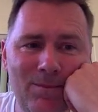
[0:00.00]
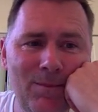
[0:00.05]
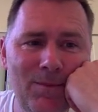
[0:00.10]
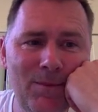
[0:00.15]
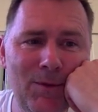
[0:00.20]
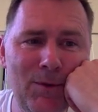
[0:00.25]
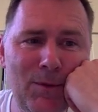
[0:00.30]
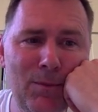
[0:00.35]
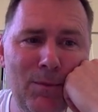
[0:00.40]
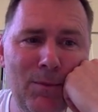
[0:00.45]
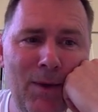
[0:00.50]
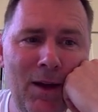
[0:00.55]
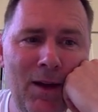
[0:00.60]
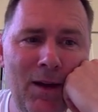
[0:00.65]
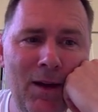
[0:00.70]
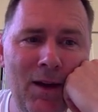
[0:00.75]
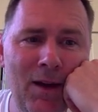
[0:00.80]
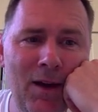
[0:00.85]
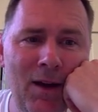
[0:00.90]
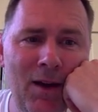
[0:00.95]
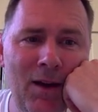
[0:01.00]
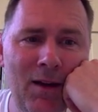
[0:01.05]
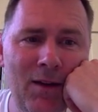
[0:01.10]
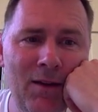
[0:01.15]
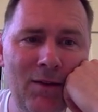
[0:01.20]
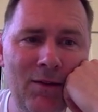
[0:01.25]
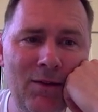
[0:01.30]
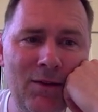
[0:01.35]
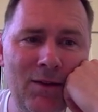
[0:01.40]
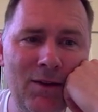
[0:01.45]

you may have